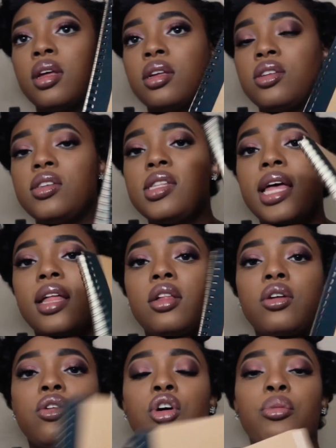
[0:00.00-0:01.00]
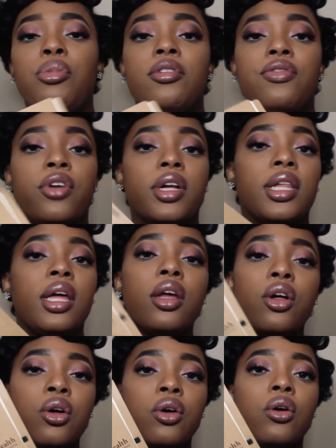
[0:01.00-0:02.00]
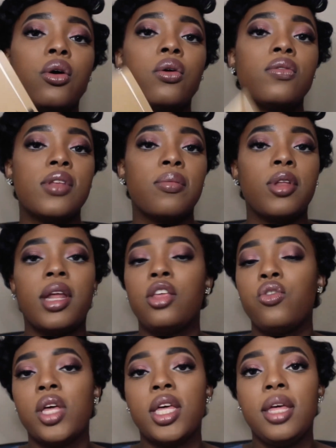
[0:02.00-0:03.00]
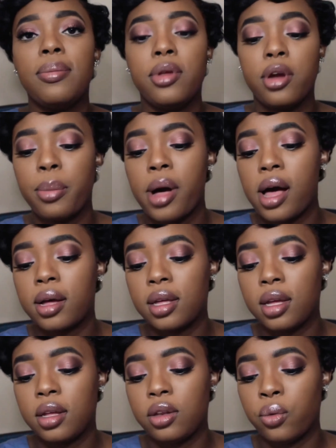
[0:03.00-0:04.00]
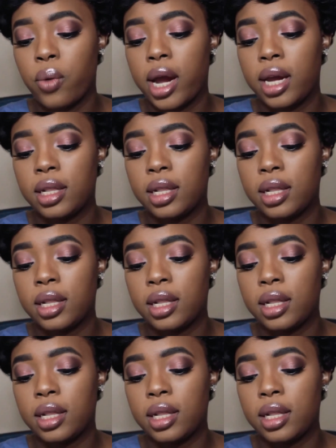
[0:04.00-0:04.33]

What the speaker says: Just like a little notebook for clinical, something that you can keep in your pocket to write